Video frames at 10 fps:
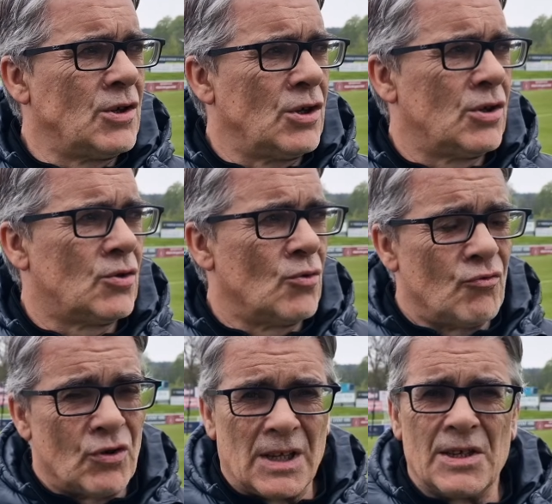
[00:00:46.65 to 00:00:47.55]
you don't
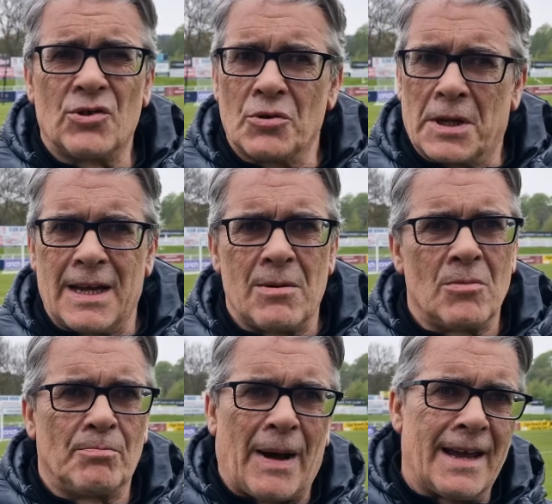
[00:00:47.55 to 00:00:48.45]
really do great
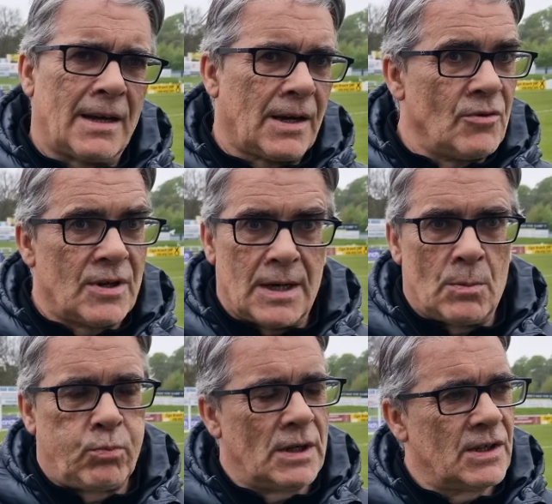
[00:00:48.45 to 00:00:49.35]
background into
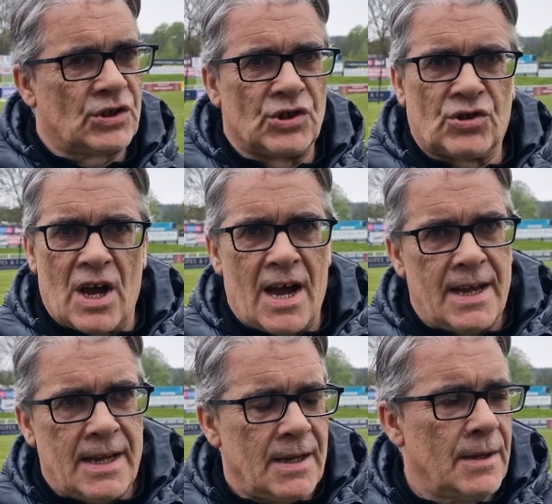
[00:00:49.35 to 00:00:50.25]
players. You
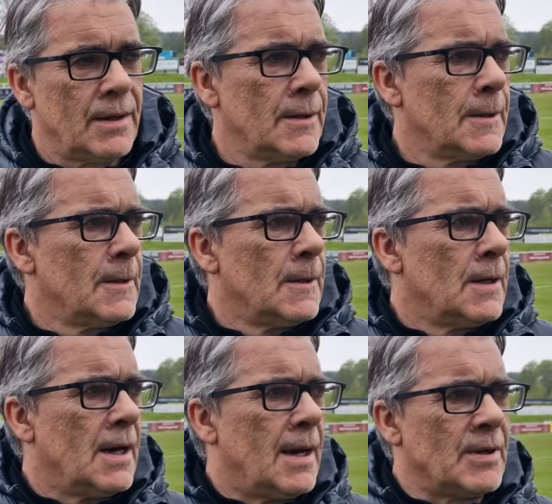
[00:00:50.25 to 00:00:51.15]
try,
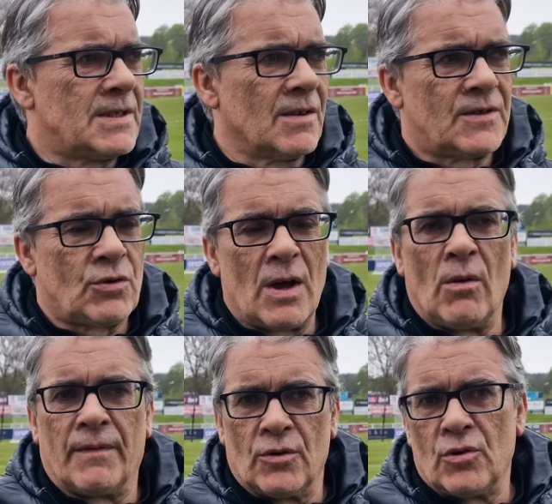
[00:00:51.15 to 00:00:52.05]
but to have
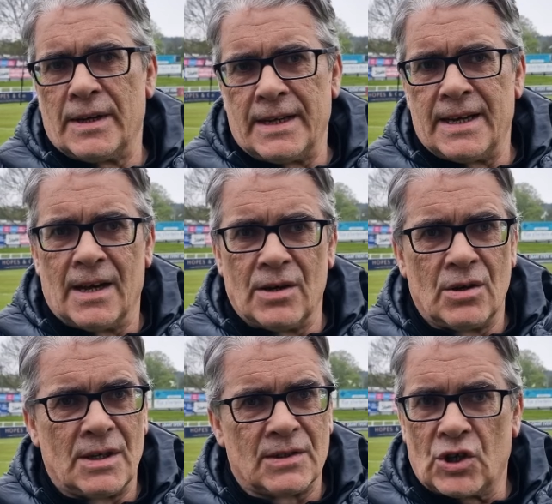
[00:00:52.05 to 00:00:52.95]
12 out and 8 in
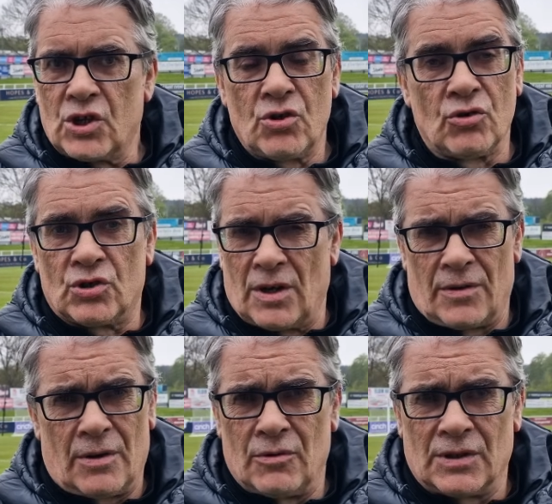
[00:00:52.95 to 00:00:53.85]
is a huge
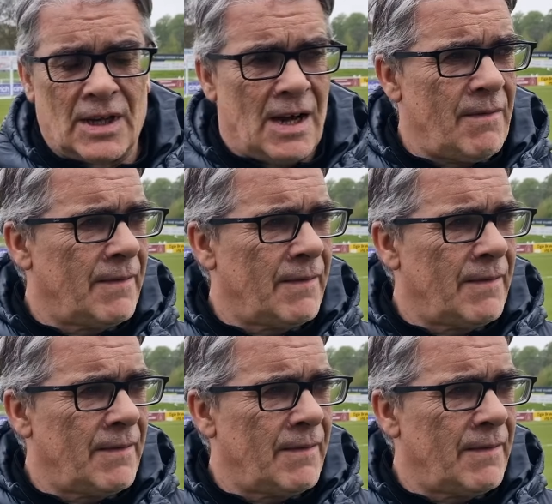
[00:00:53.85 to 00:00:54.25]
turnaround to start.